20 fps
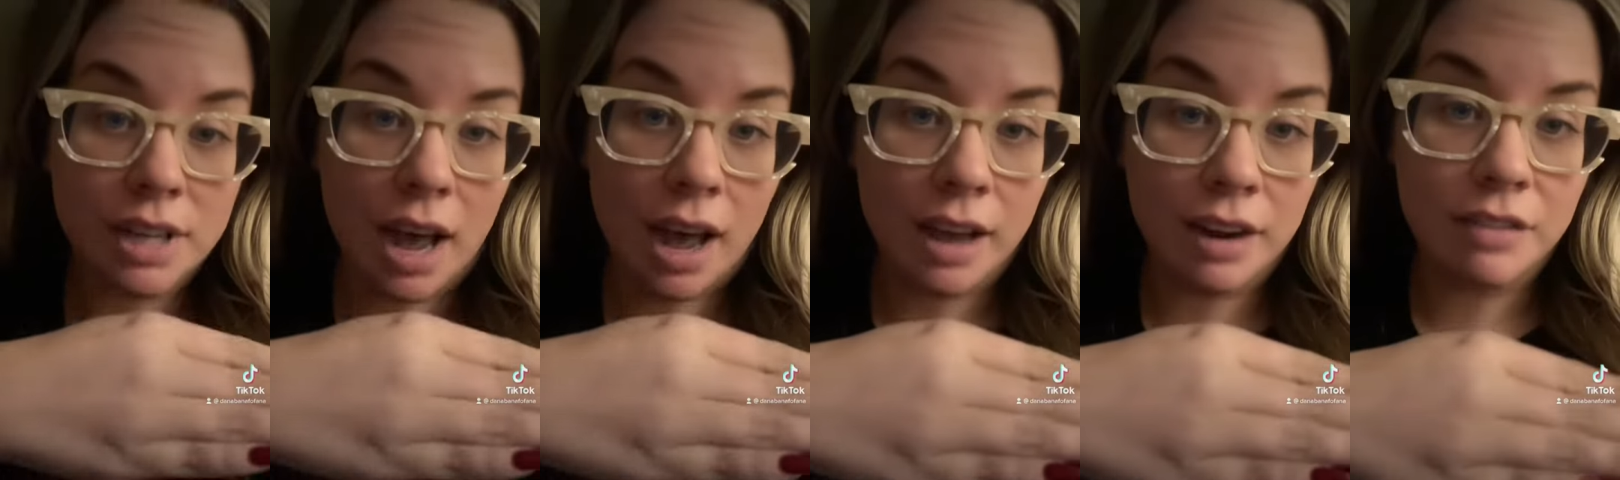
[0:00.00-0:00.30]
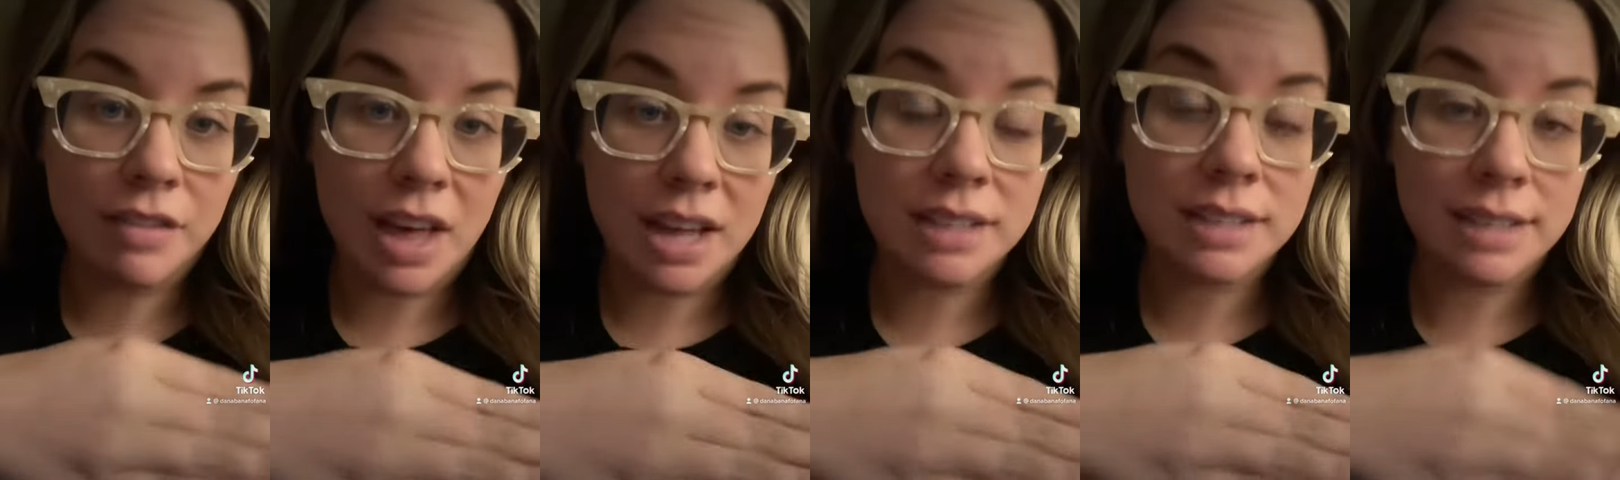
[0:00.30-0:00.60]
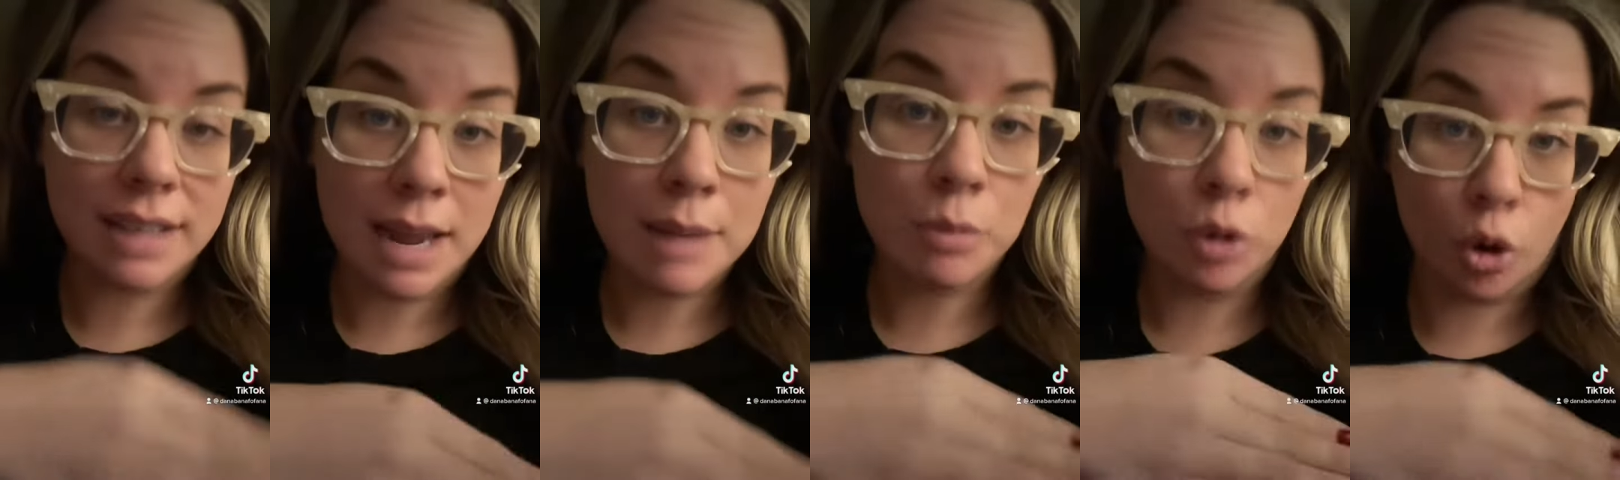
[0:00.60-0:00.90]
of that
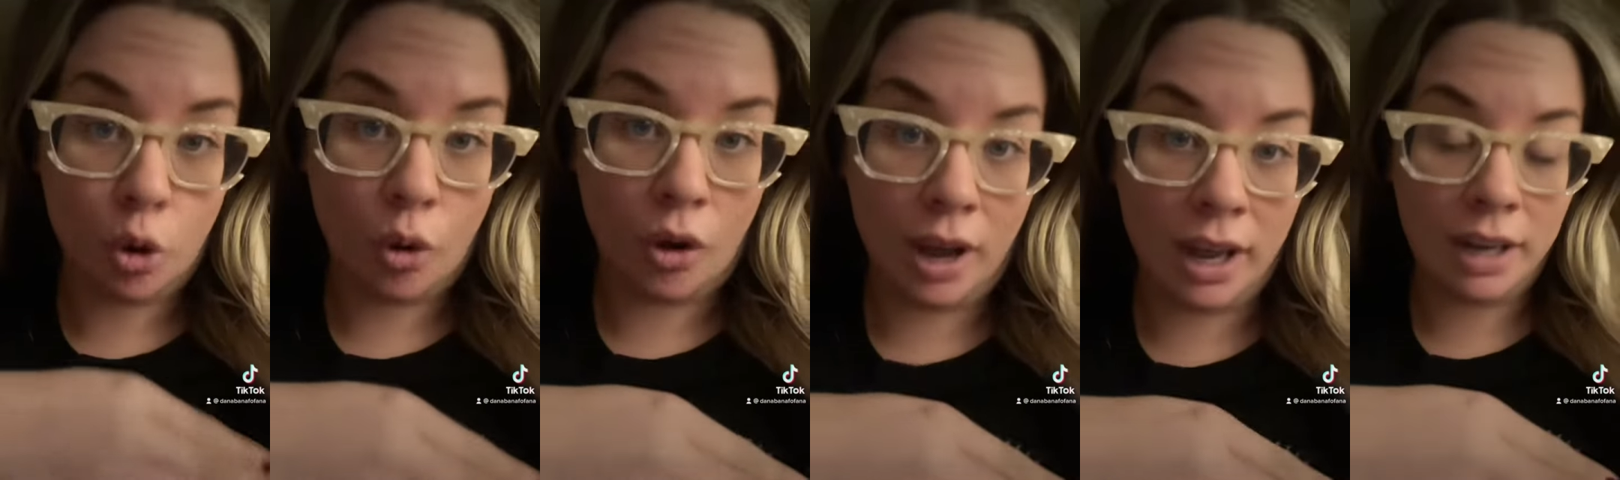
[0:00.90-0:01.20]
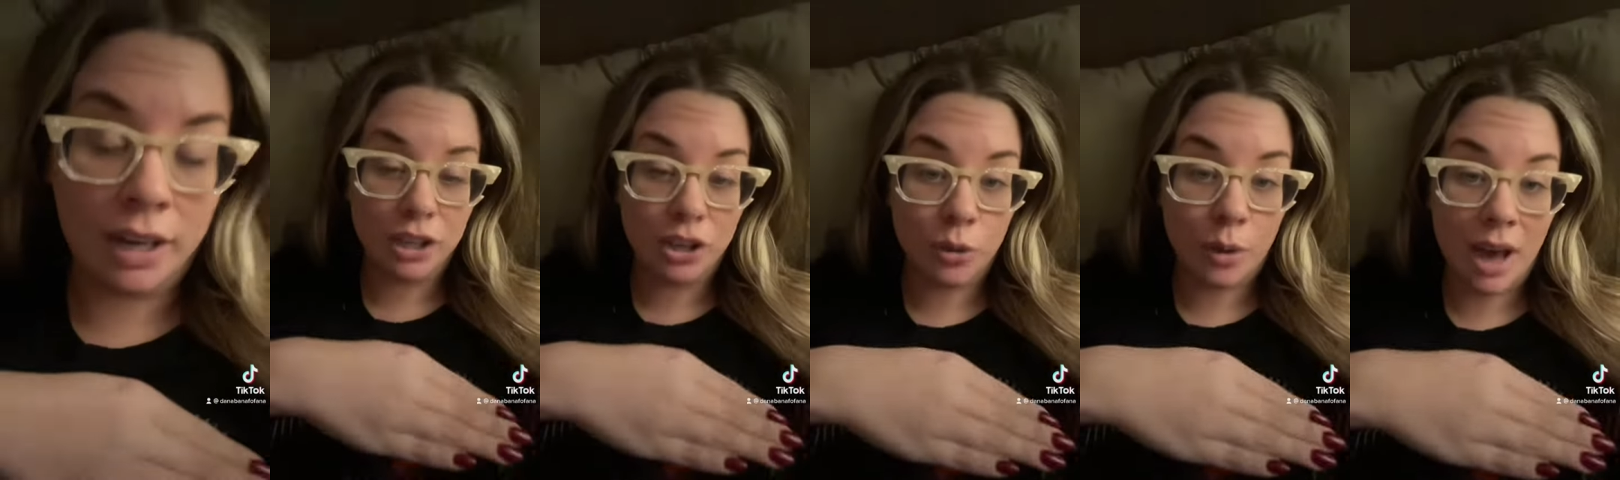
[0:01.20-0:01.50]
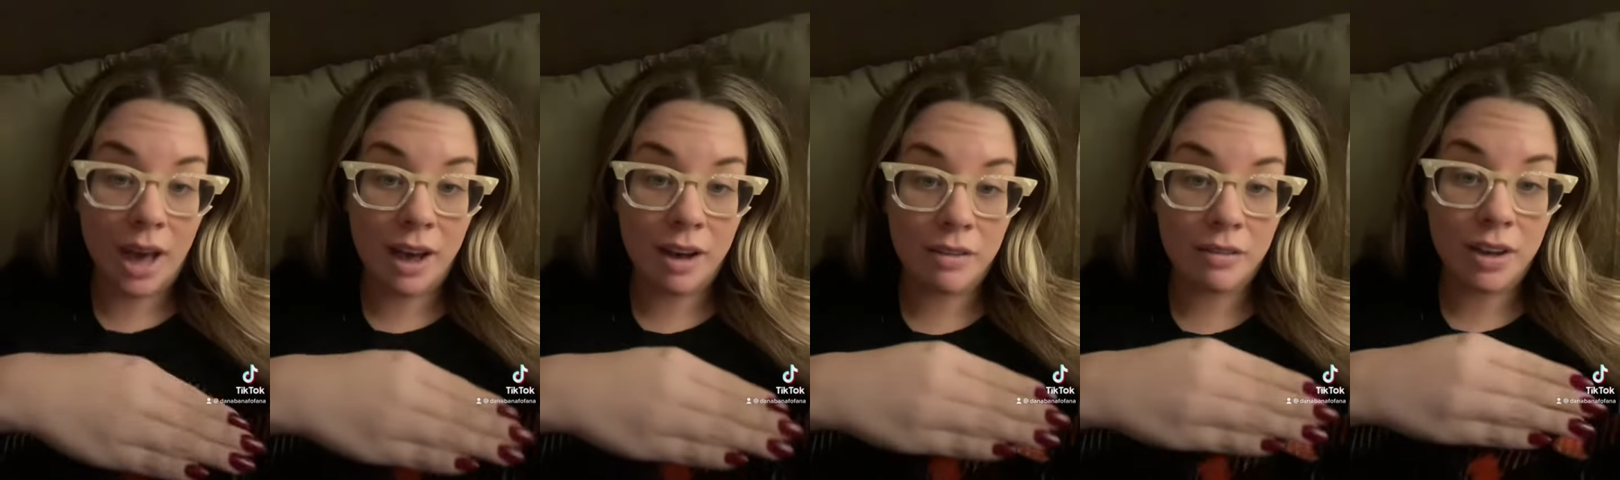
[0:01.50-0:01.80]
same coin, you
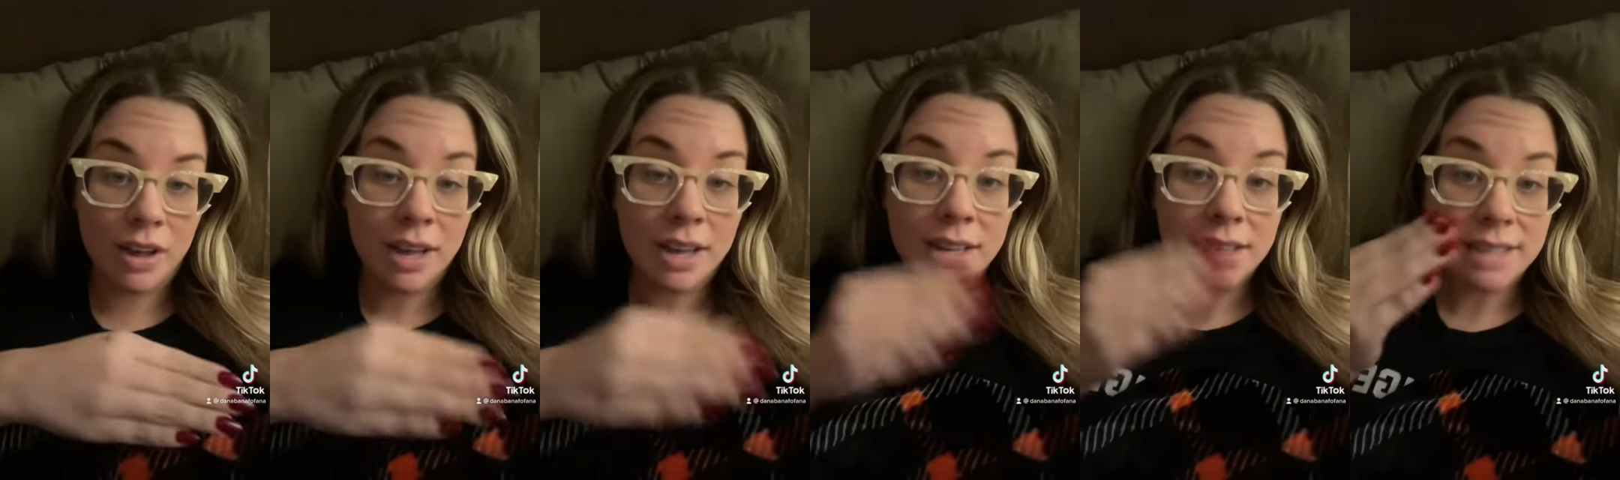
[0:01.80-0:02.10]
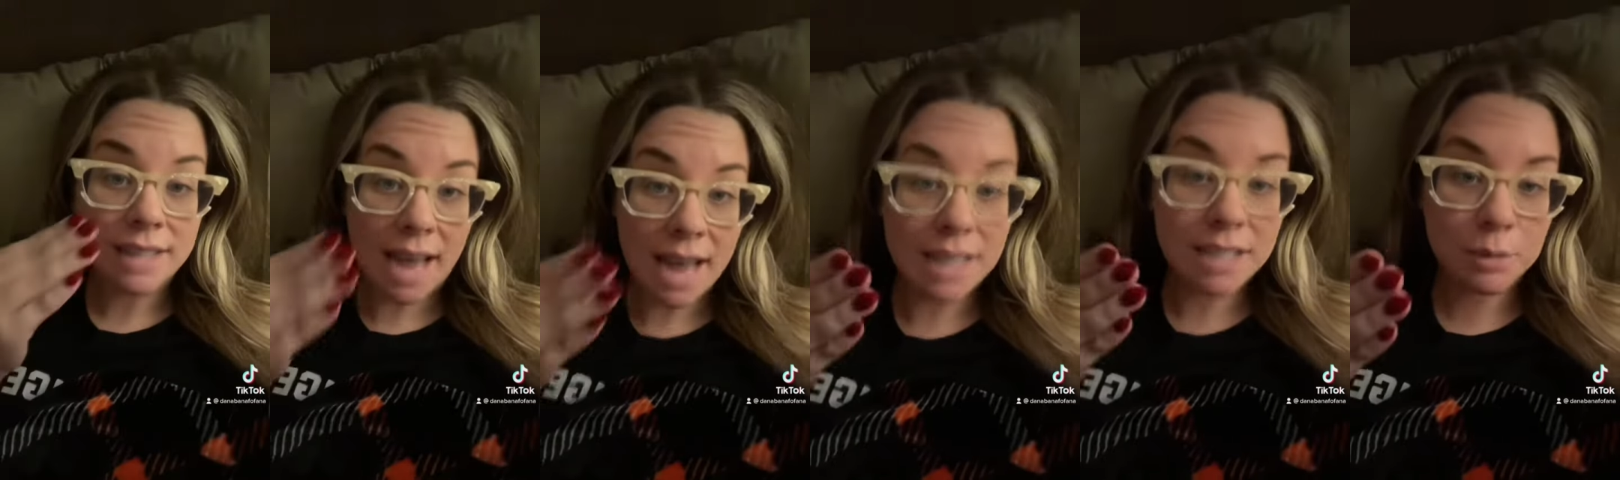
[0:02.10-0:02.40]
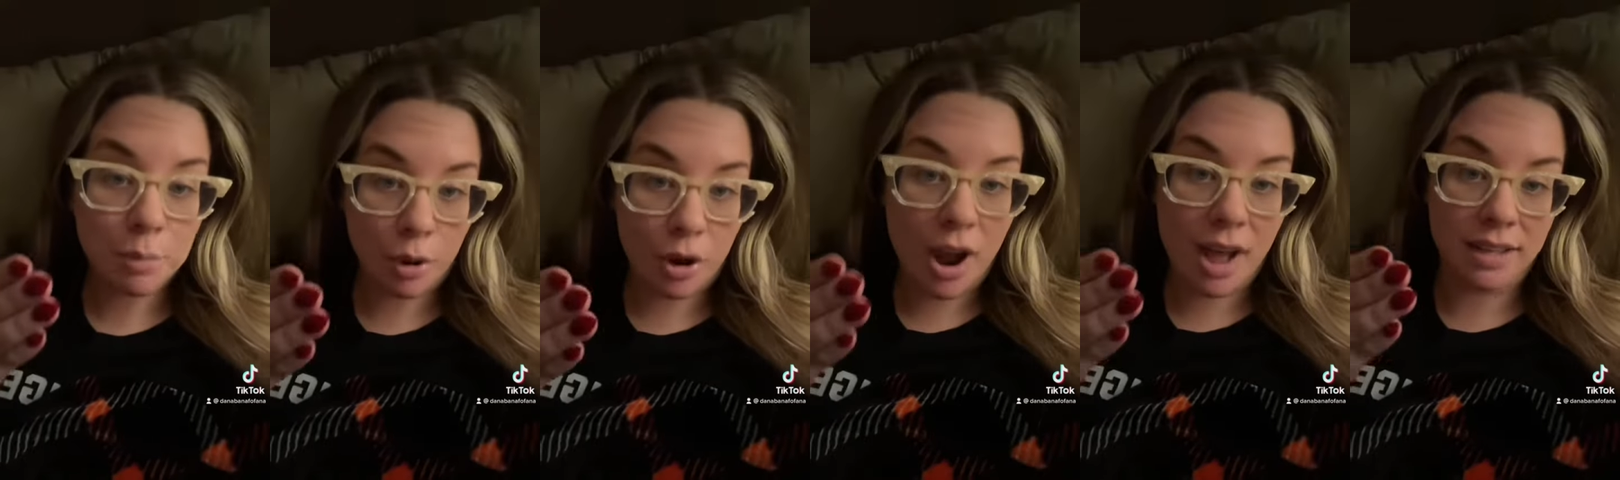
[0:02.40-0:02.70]
have task
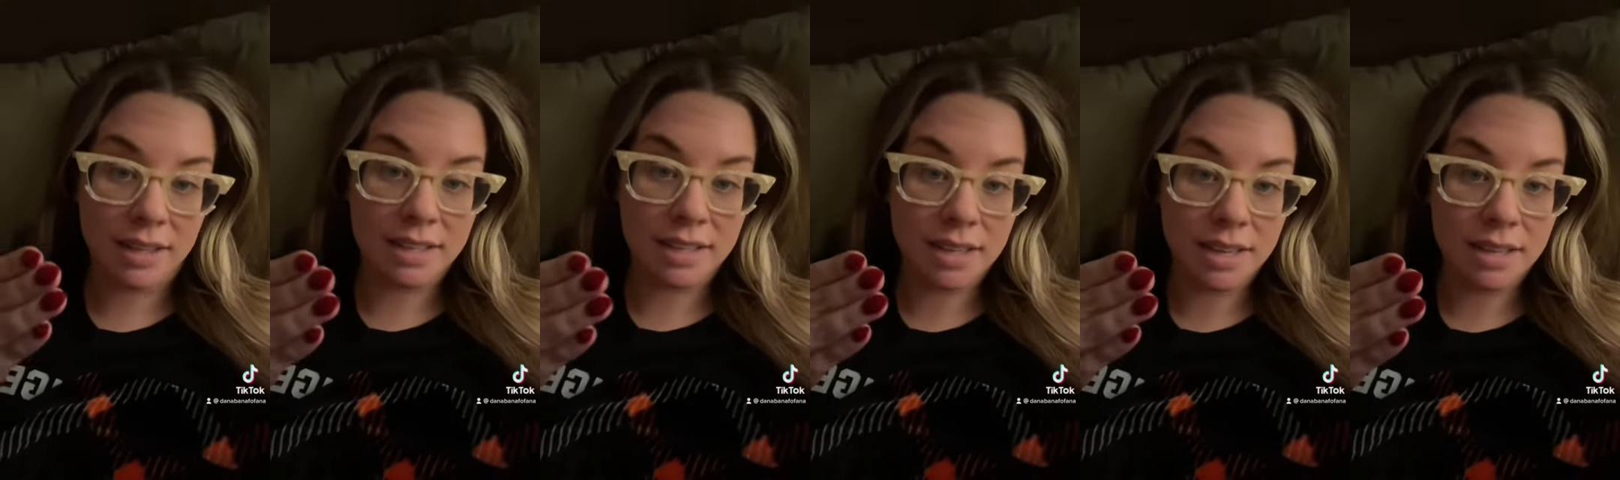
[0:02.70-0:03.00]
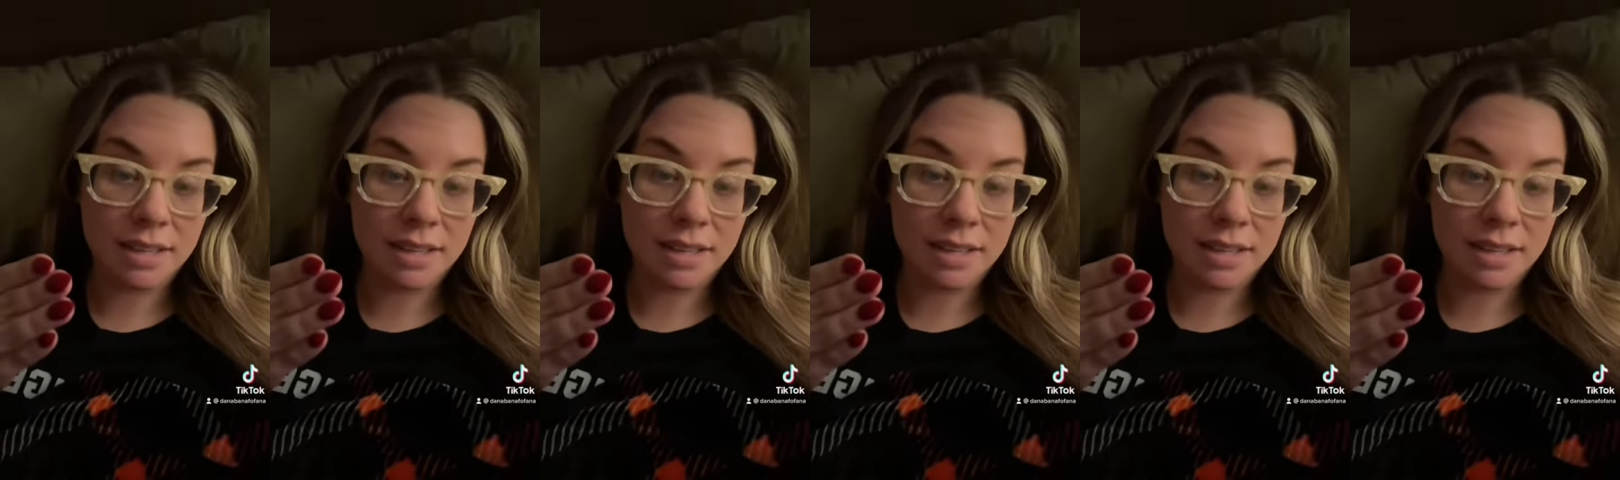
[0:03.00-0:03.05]
paralysis